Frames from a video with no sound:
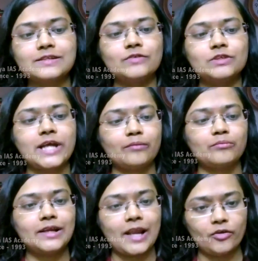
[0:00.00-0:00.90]
things which
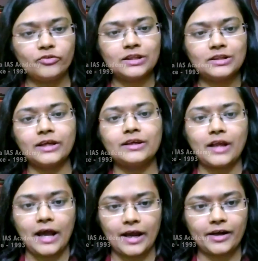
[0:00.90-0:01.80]
can be left in the
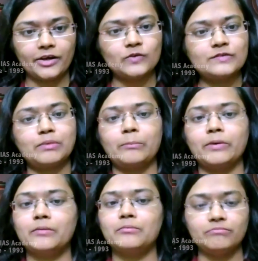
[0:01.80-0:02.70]
entire
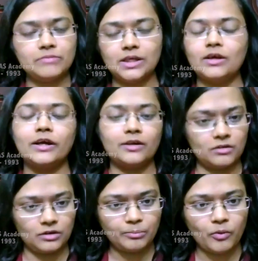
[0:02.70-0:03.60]
newspaper be
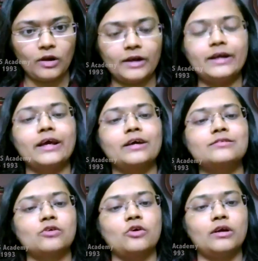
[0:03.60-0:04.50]
it uh,
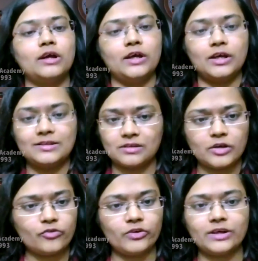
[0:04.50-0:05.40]
politics or is
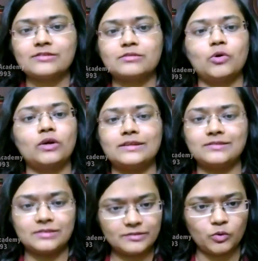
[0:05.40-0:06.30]
it, if it is about
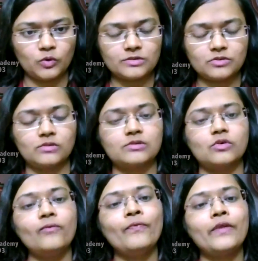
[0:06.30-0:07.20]
let's say sports
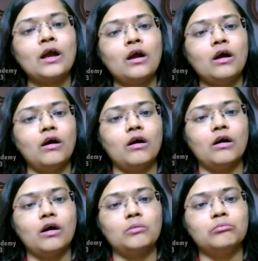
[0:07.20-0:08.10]
also
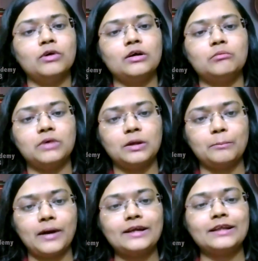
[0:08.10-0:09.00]
uh,
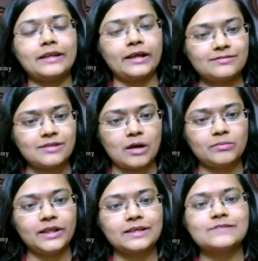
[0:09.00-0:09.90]
but there are
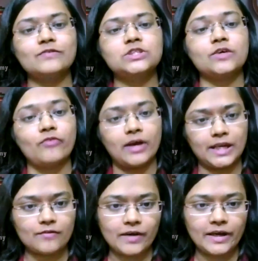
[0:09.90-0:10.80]
some things which are
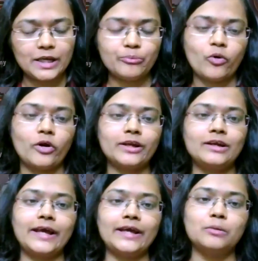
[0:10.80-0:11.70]
very very
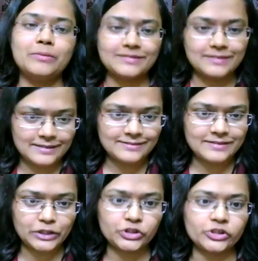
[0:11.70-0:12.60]
important like the business
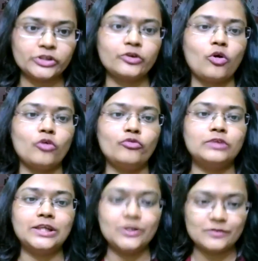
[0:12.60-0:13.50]
section of
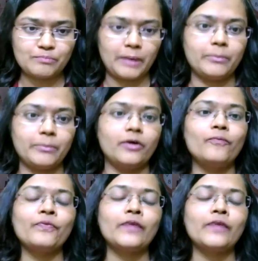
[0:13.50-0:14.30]
the newspaper